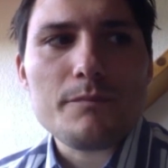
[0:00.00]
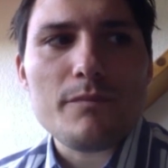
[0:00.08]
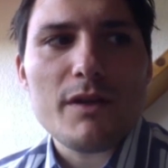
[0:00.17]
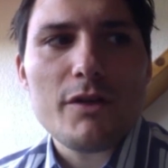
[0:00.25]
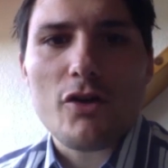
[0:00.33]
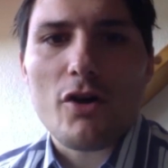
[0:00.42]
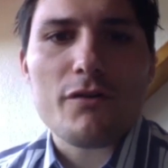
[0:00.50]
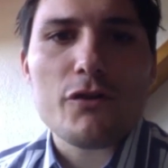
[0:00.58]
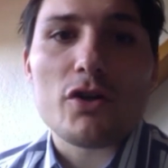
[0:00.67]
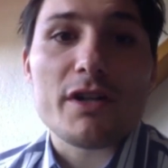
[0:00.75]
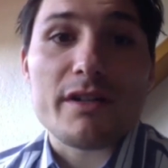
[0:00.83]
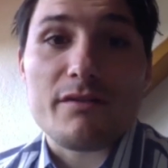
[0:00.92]
if
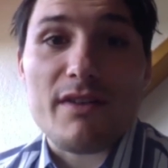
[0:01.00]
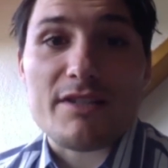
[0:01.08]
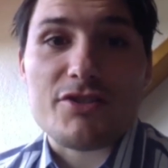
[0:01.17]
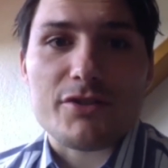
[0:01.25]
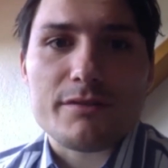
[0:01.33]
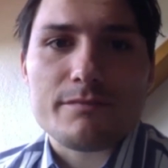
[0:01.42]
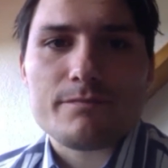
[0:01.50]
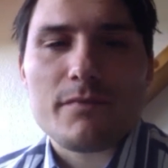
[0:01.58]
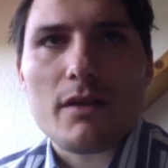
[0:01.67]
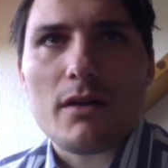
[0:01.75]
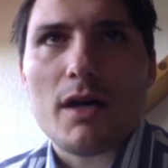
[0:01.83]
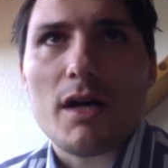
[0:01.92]
you're an investor,
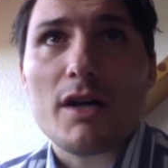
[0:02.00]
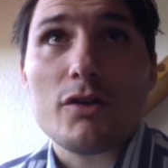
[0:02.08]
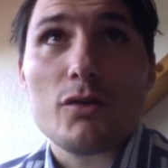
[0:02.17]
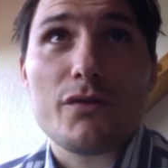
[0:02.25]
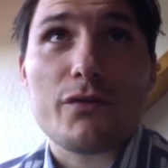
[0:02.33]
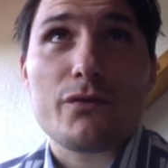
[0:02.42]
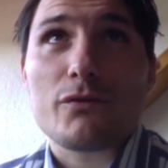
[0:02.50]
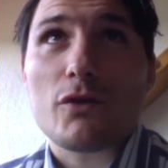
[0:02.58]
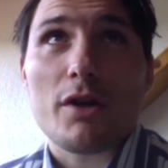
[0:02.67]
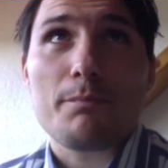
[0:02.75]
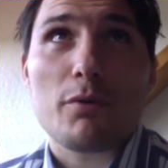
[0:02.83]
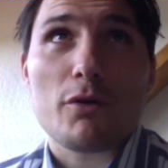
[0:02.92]
you've
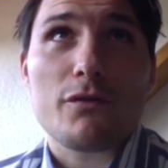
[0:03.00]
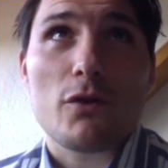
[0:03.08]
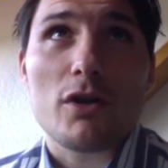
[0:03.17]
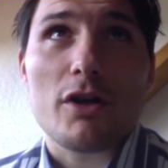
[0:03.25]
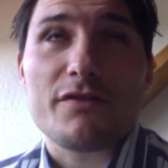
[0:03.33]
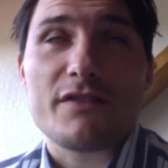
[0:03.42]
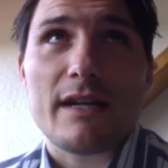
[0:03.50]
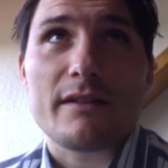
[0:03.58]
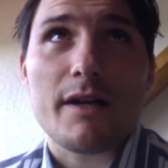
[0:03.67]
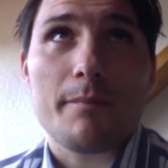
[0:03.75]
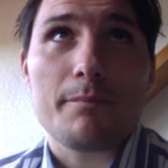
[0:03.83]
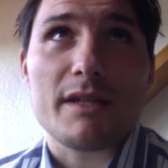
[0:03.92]
got a portfolio of 10
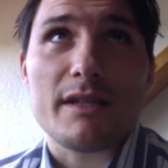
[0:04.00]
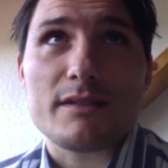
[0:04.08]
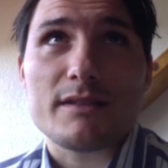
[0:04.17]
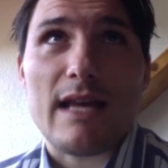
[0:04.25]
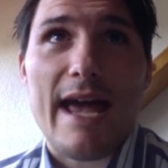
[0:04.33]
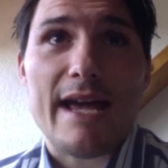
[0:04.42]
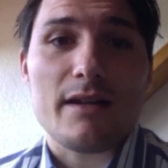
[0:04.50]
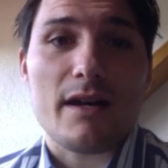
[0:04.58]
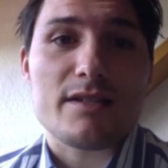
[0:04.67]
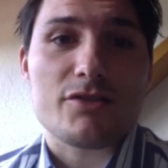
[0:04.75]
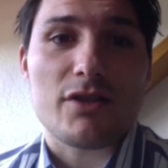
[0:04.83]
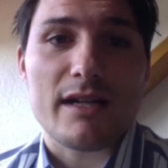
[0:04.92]
companies, 8 are
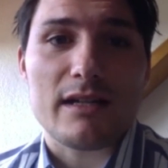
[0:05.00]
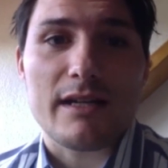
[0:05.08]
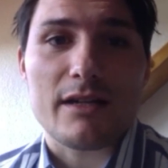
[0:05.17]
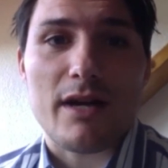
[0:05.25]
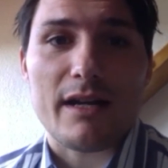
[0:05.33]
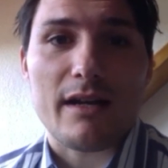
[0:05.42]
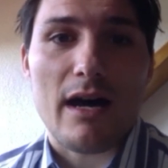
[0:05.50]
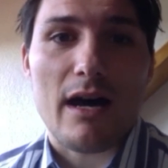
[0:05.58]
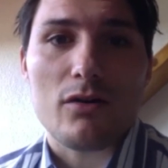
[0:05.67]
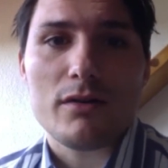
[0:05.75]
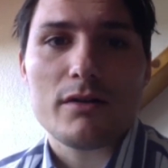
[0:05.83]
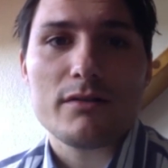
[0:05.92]
struggling right
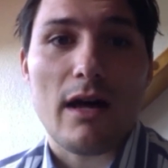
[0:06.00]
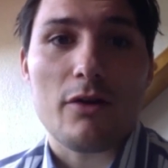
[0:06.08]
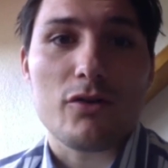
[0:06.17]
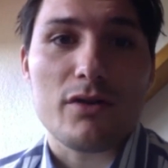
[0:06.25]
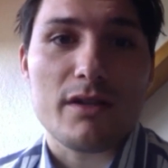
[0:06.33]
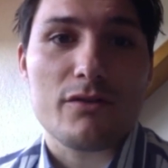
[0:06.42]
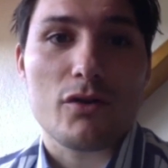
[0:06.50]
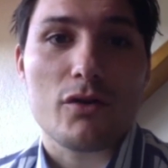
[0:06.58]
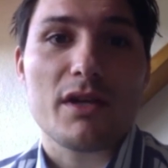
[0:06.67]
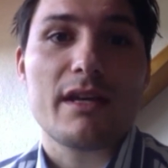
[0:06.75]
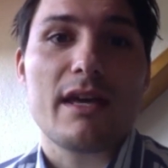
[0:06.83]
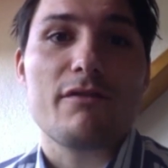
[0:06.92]
now. Now you need to
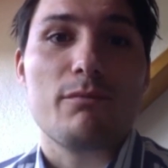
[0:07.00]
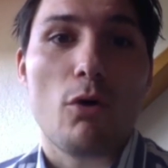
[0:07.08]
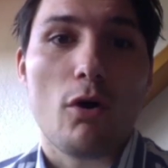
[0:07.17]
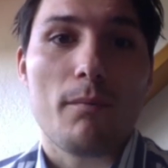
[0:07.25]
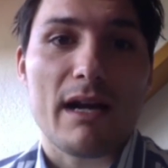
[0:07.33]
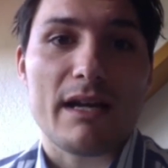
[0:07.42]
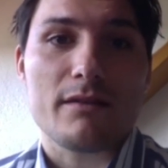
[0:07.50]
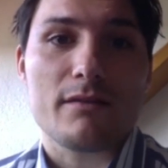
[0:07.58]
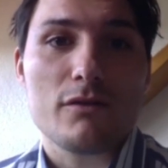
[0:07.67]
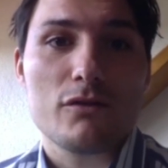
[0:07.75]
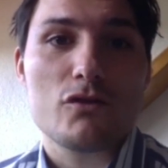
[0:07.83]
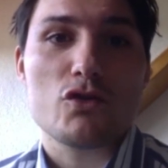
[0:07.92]
give more money
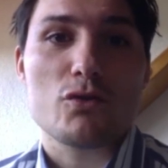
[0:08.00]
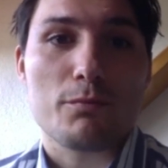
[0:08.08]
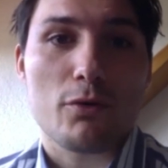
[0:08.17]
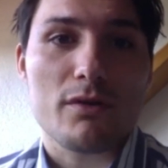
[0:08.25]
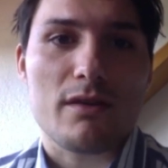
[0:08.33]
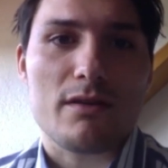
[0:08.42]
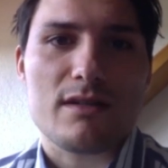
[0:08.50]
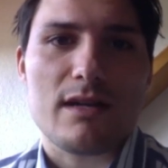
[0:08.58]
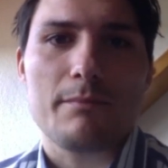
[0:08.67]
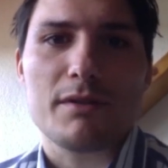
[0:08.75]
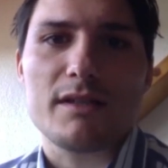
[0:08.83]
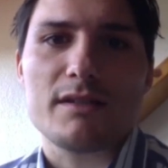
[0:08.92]
to support these
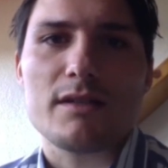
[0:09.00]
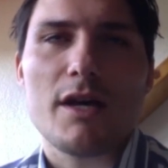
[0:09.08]
companies